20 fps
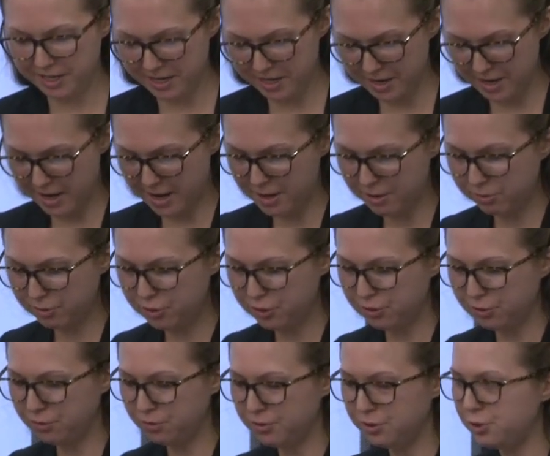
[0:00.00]
in now
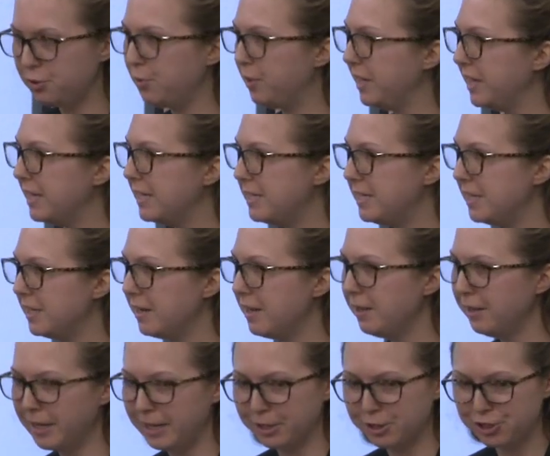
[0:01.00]
to the twenty eighteen
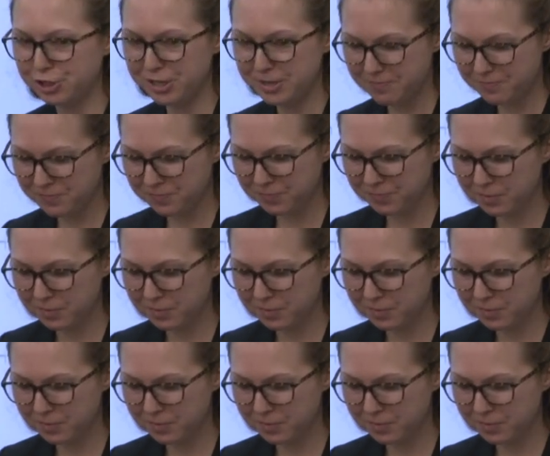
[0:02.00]
election.